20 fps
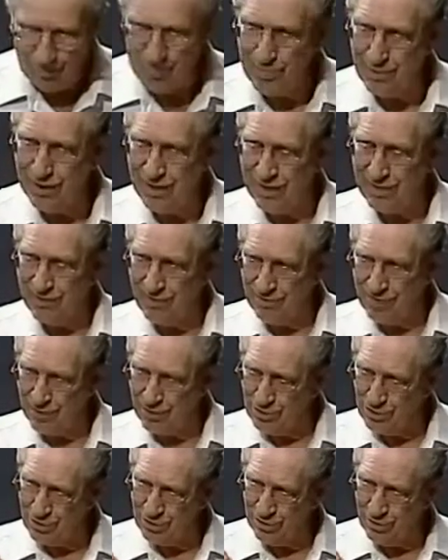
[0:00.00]
But
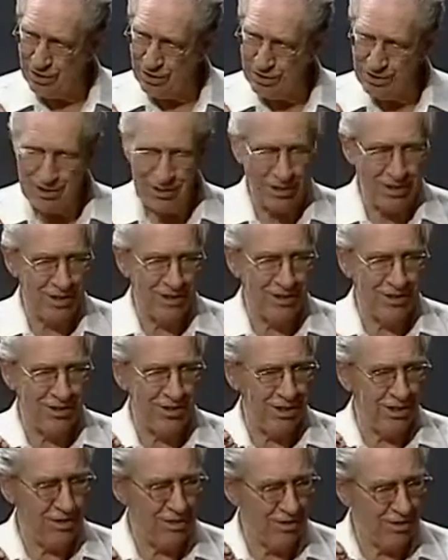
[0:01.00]
verse 26
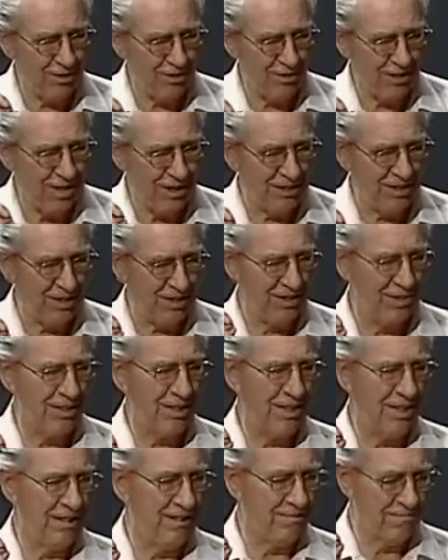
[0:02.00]
sets the
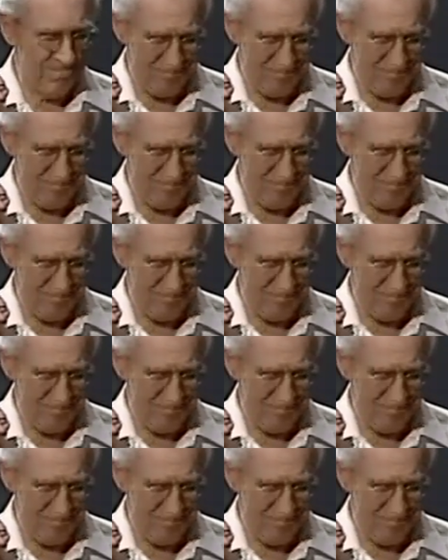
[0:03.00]
criteria.